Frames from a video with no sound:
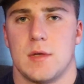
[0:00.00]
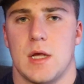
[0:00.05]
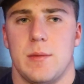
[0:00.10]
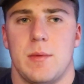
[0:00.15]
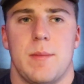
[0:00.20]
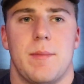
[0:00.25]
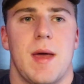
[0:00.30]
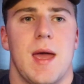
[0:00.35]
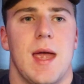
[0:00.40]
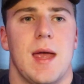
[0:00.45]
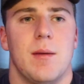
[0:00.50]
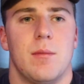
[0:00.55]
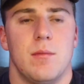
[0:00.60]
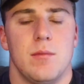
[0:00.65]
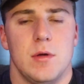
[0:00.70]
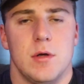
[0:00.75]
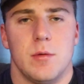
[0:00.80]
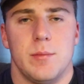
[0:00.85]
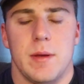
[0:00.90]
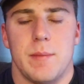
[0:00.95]
And
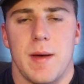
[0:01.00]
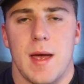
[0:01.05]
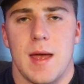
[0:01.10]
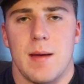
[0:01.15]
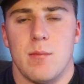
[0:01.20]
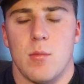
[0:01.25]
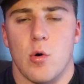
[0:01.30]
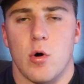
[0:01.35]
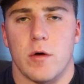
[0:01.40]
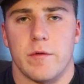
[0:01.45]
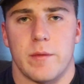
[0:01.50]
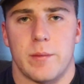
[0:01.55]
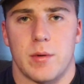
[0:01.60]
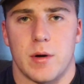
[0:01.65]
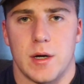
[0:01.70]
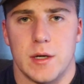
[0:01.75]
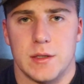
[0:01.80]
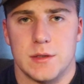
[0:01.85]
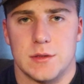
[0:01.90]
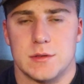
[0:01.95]
you'll be paying more of a
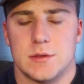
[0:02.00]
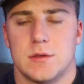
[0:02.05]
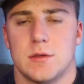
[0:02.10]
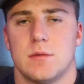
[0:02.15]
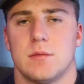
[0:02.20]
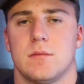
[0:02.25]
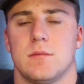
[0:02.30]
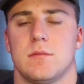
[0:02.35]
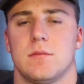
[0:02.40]
price.